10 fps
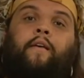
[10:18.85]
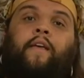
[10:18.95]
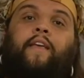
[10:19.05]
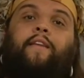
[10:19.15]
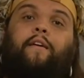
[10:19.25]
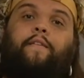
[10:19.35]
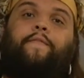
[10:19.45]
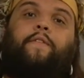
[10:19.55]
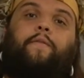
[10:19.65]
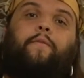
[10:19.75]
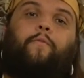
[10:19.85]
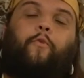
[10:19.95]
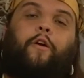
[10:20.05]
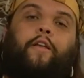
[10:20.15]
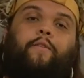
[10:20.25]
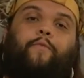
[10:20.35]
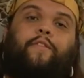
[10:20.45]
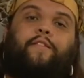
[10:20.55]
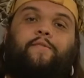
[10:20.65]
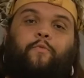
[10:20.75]
He loved working
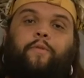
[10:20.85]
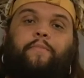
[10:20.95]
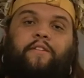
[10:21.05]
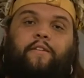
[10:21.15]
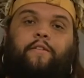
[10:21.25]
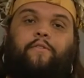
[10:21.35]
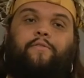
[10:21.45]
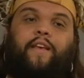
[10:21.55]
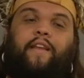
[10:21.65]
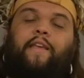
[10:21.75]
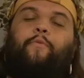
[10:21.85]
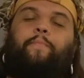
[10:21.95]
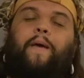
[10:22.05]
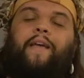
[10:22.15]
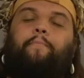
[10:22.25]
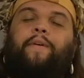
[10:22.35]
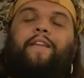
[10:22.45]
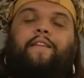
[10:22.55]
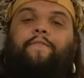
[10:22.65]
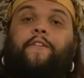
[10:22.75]
with his wood materials, and he would make
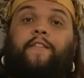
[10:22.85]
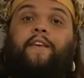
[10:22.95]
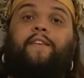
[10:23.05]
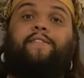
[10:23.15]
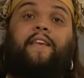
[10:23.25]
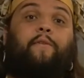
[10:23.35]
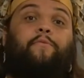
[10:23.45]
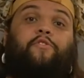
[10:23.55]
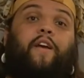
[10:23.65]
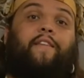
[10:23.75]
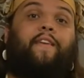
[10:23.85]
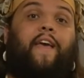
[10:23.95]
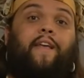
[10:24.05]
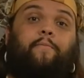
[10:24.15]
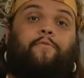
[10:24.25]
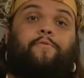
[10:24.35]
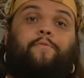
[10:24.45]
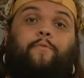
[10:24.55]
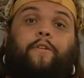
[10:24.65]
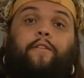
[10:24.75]
many different things that he would trade the
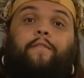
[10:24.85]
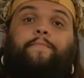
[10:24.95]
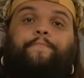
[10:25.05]
animals with.